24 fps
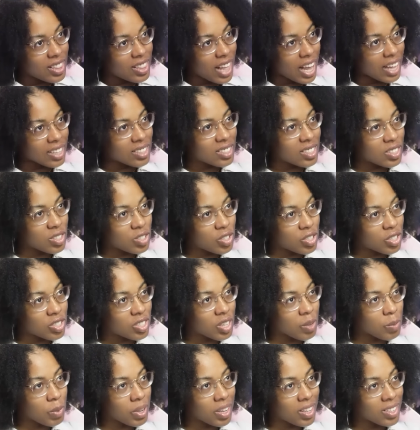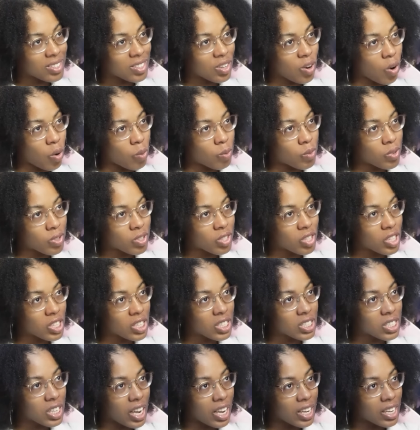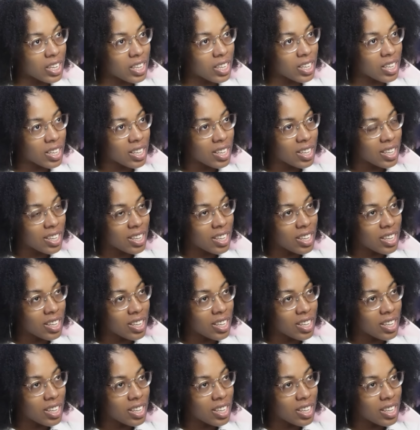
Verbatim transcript: That's interesting because it almost looks like.